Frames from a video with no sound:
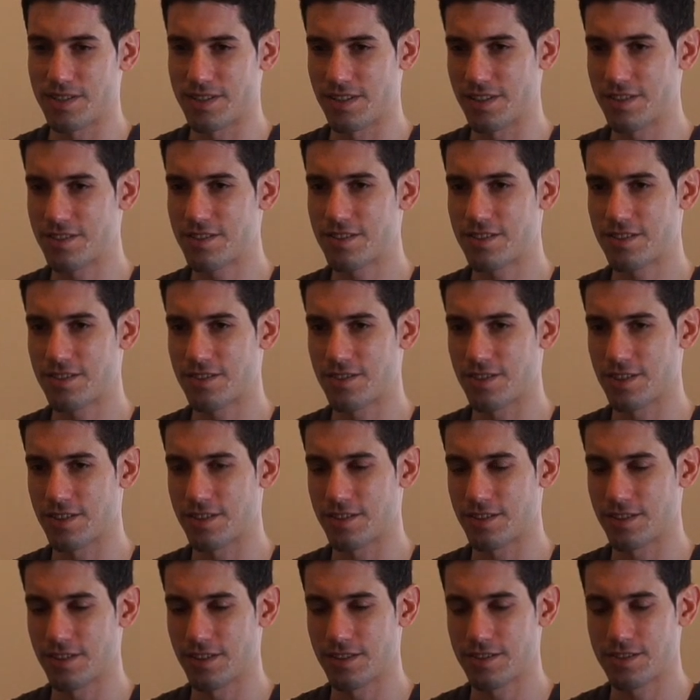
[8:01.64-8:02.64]
let's just,
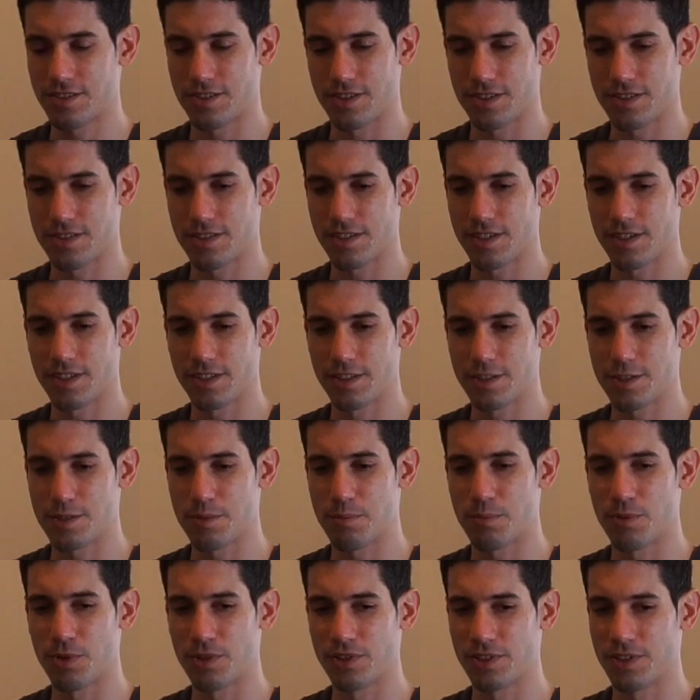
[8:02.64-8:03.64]
let's just say,
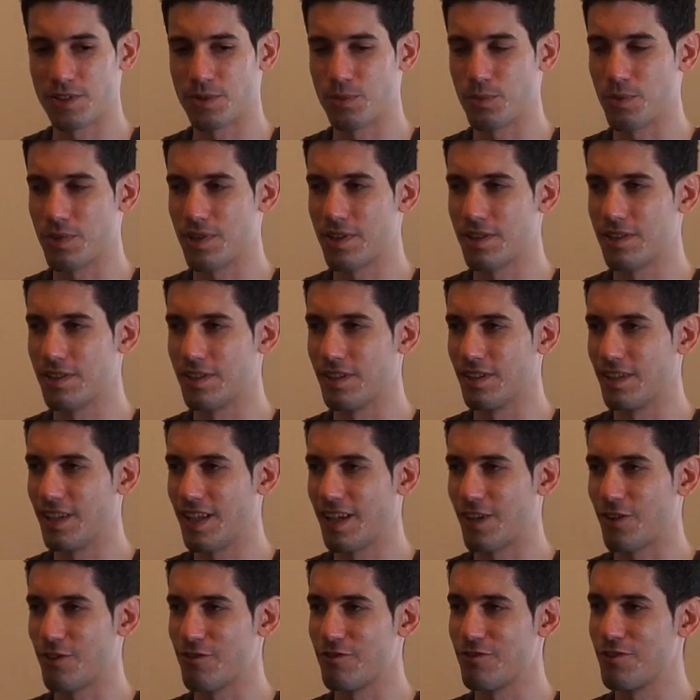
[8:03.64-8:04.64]
disappointed with the
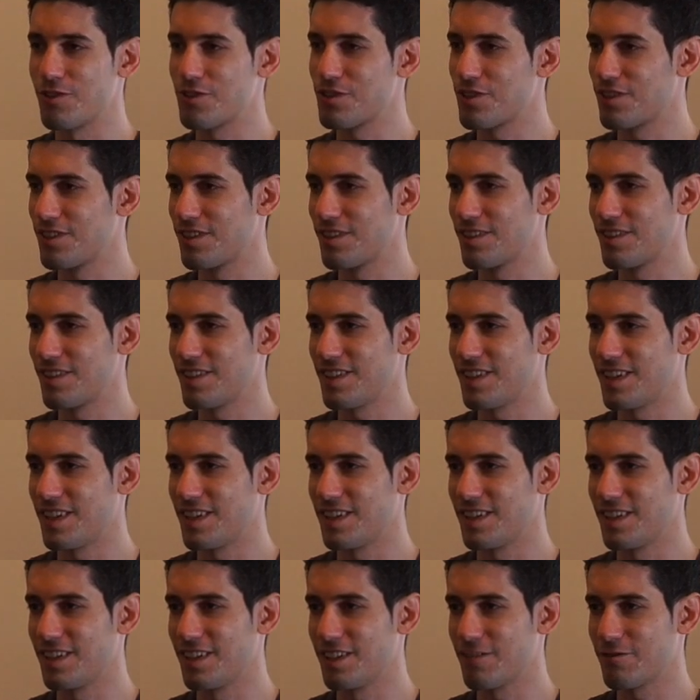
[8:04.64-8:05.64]
lack of vision,
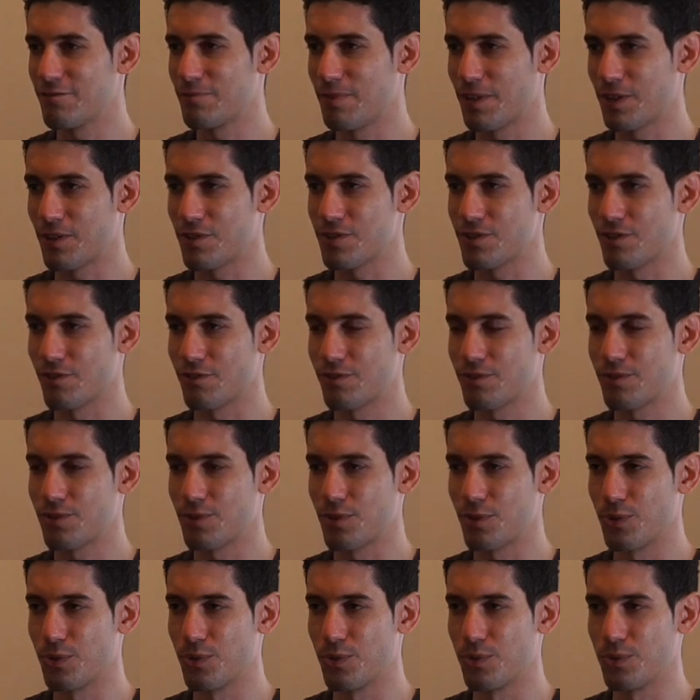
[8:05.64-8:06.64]
and he left Microsoft
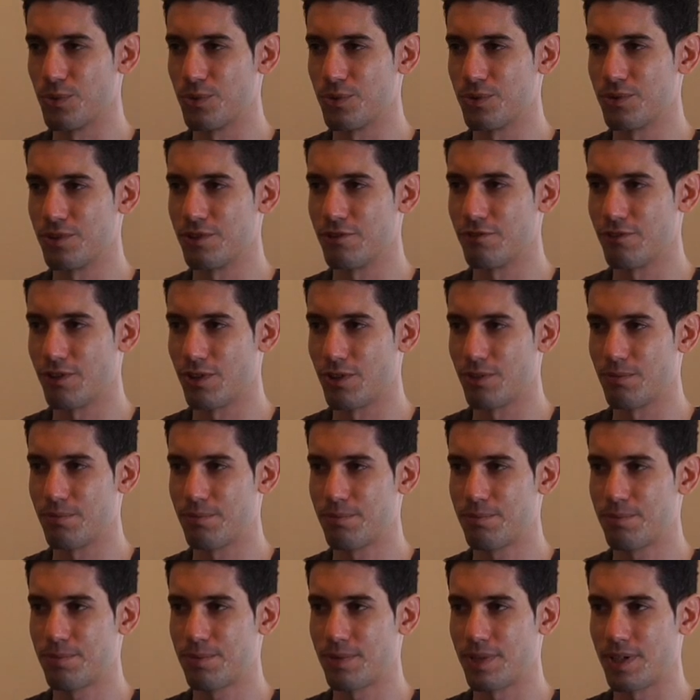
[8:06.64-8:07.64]
to develop
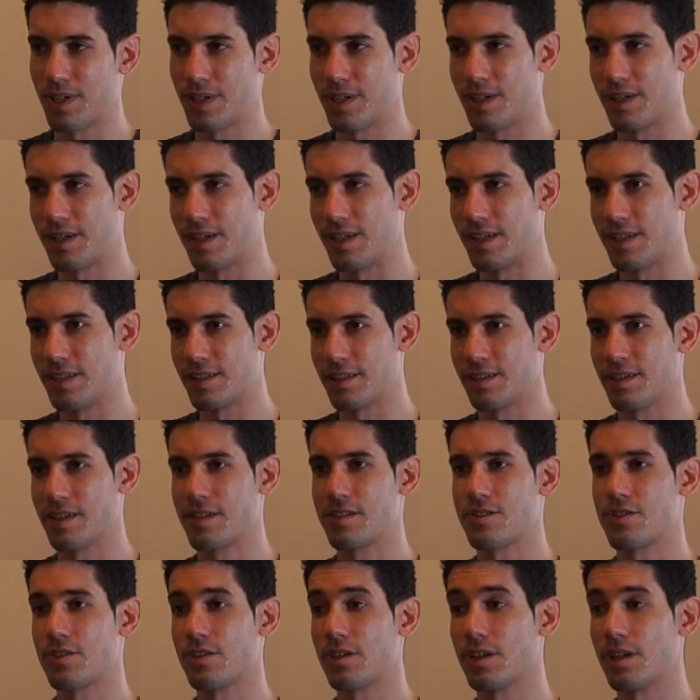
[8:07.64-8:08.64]
uh, the
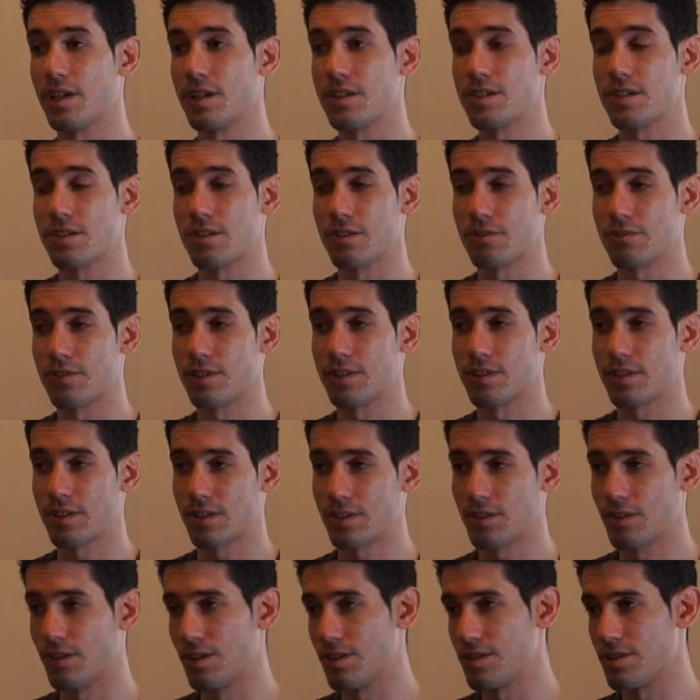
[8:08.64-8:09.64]
next generation of the
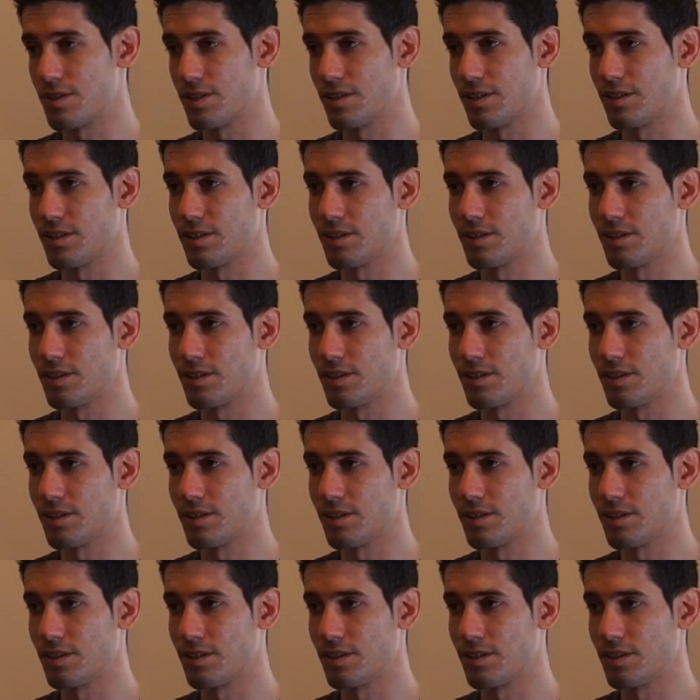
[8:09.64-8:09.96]
technology